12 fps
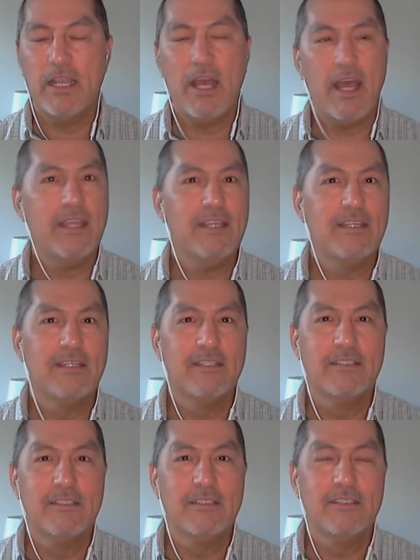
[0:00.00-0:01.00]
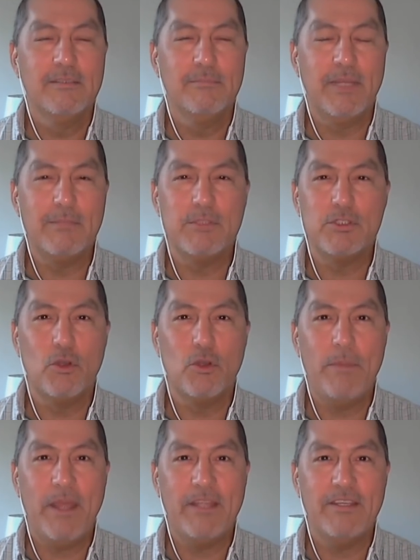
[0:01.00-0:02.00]
hi. My name is
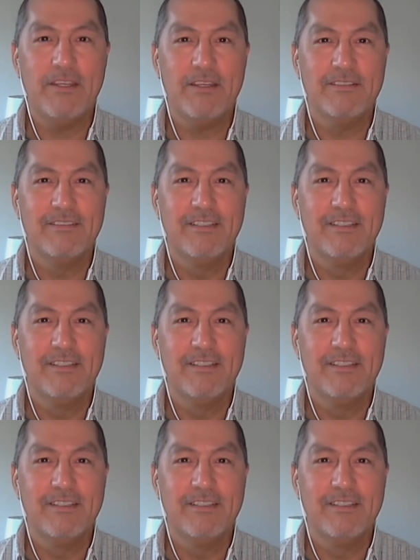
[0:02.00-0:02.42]
Joe Pena.